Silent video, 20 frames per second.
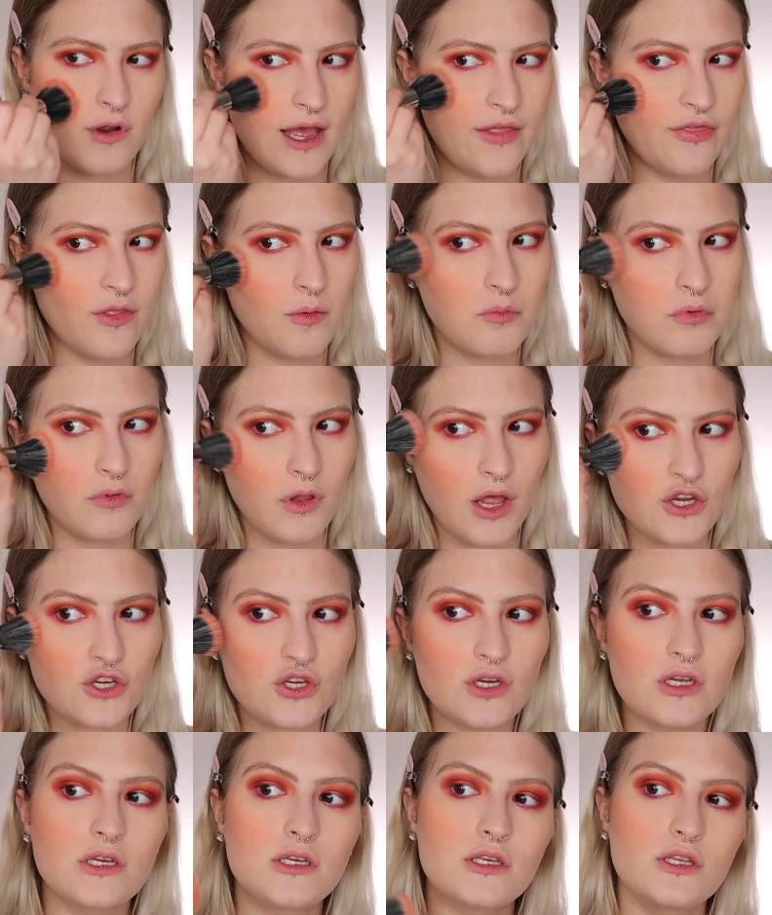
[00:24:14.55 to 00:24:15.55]
and the
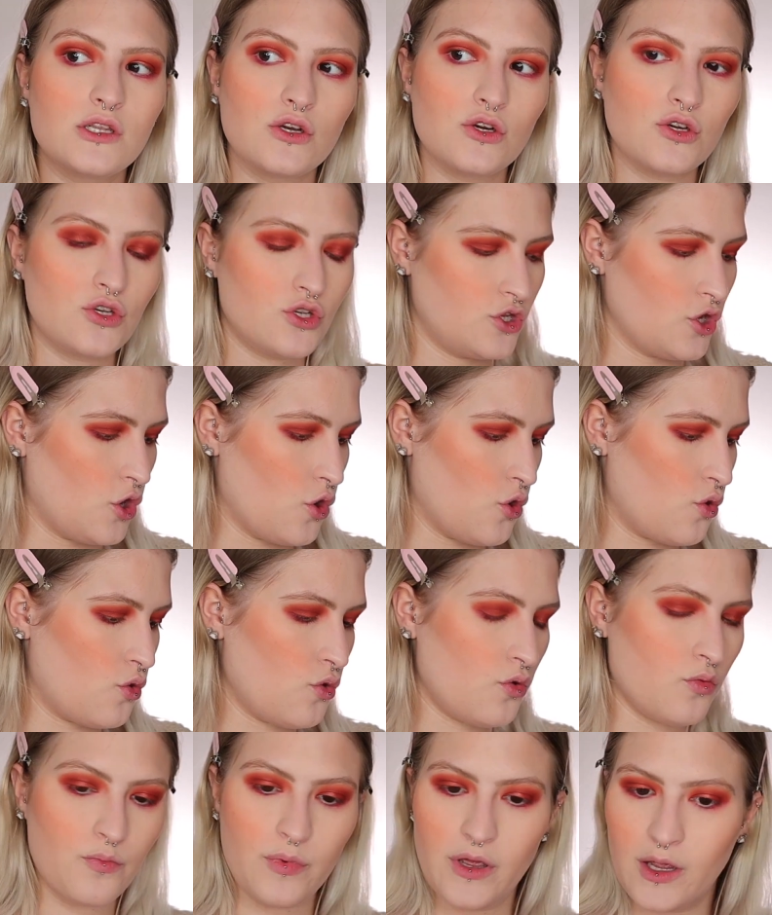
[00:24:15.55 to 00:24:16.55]
blushes, they're
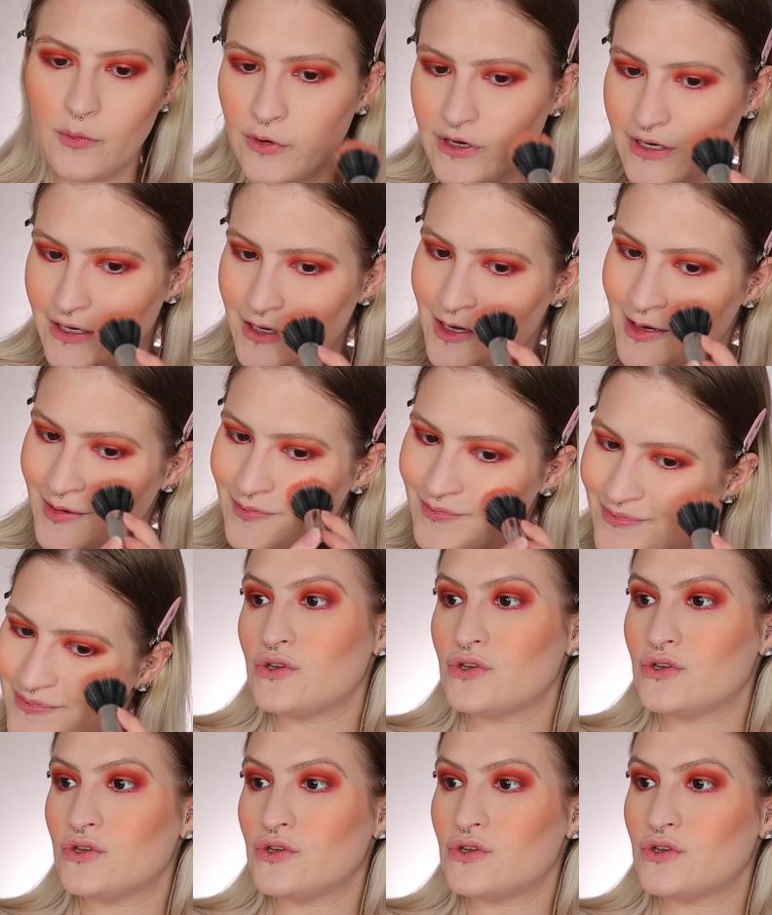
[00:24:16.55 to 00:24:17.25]
so pigmented.